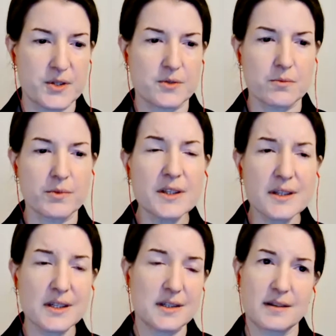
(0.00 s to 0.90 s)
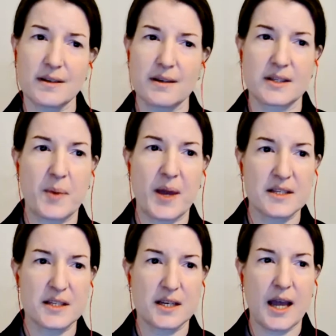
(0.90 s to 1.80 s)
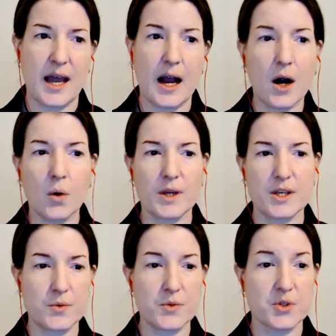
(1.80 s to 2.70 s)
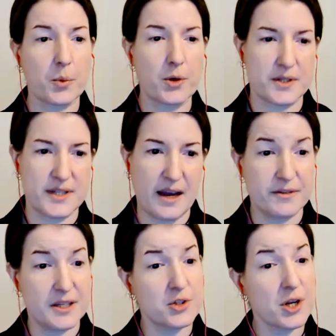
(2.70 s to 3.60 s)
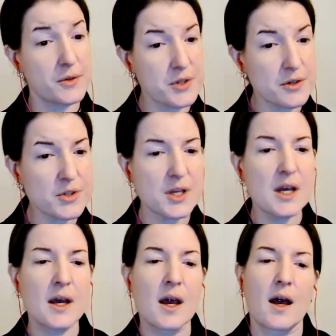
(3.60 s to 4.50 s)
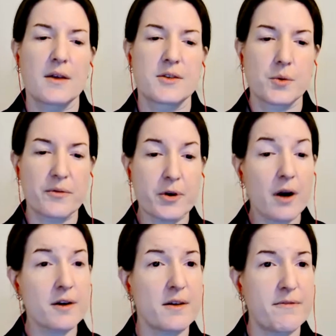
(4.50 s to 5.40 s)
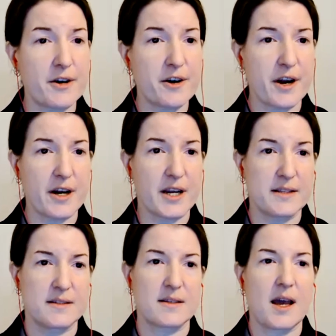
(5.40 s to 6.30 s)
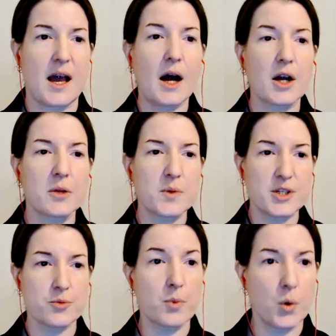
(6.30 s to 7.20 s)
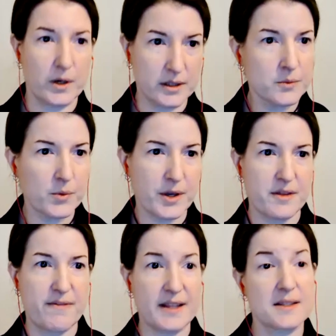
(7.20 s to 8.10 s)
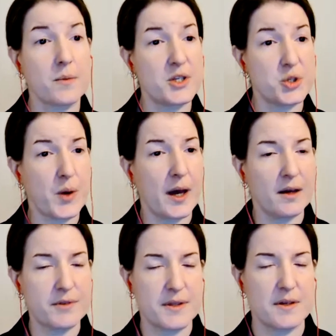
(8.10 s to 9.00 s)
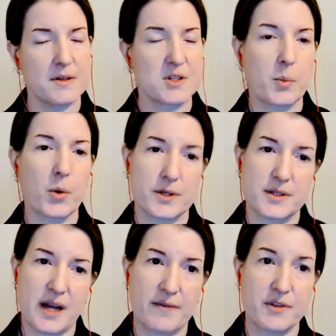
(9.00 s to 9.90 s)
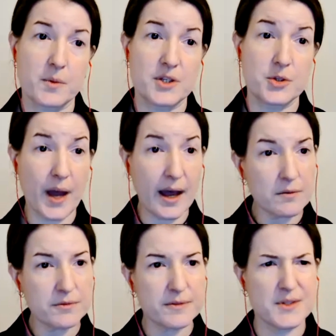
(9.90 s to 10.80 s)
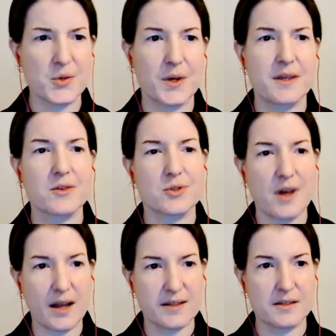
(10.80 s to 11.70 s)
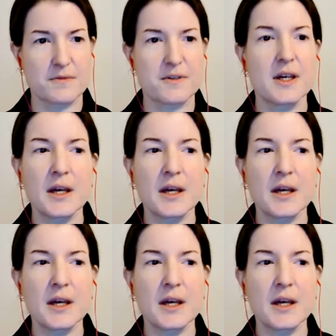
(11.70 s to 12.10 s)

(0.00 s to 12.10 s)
is really expanding how we use support staff in shelters. So if there aren't enough veterinarians, how can we do more with the vets that we do have and the support staff that we do have? And so I think there's lots of